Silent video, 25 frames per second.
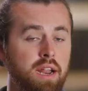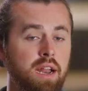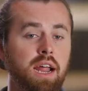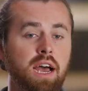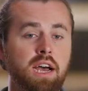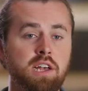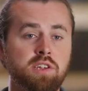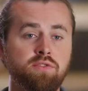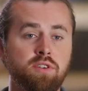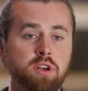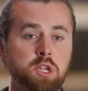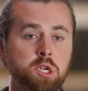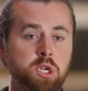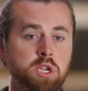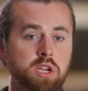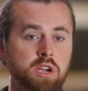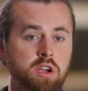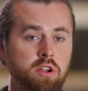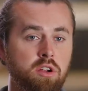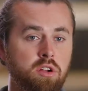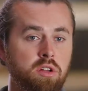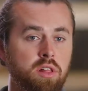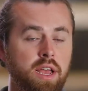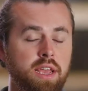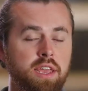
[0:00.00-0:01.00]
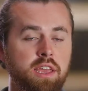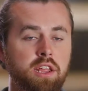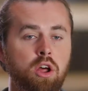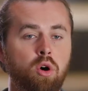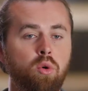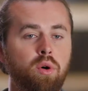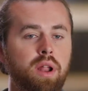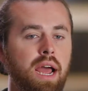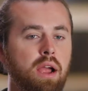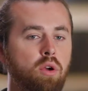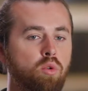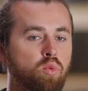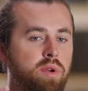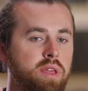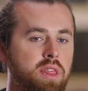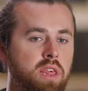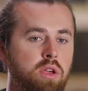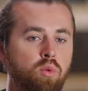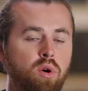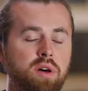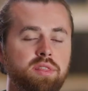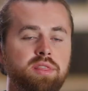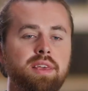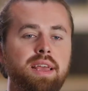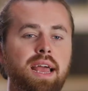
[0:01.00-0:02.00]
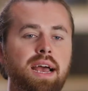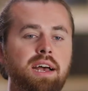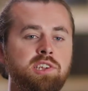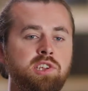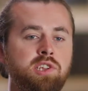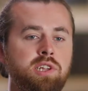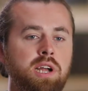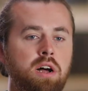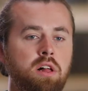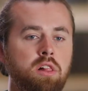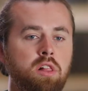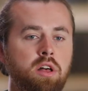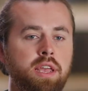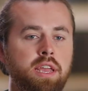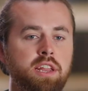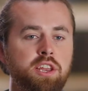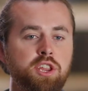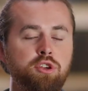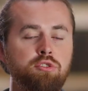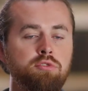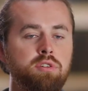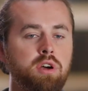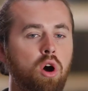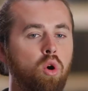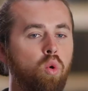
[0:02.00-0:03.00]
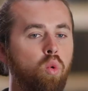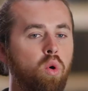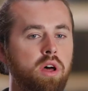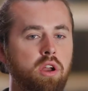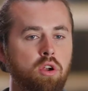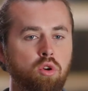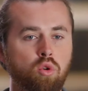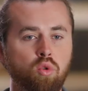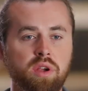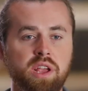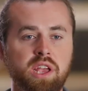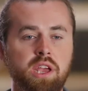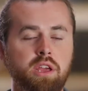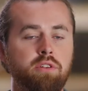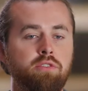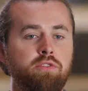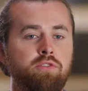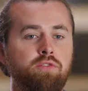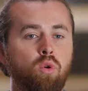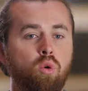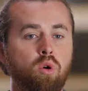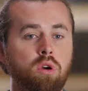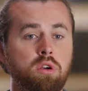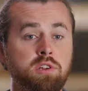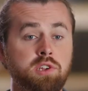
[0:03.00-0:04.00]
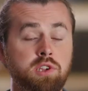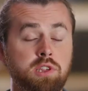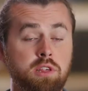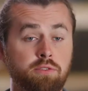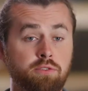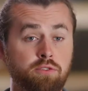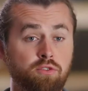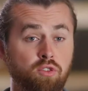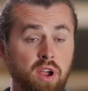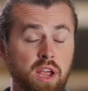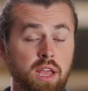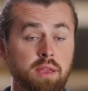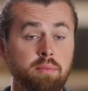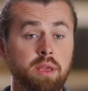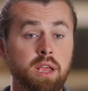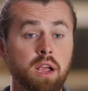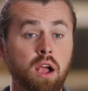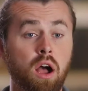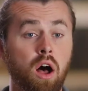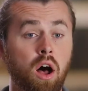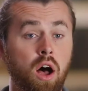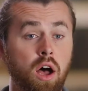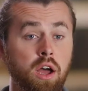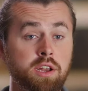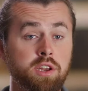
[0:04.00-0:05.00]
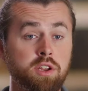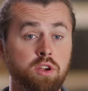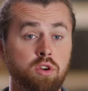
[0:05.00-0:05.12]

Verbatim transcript: an asphalt shingle, you're like, you know what, I really want the S-tile look and you don't want to reinforce the framing on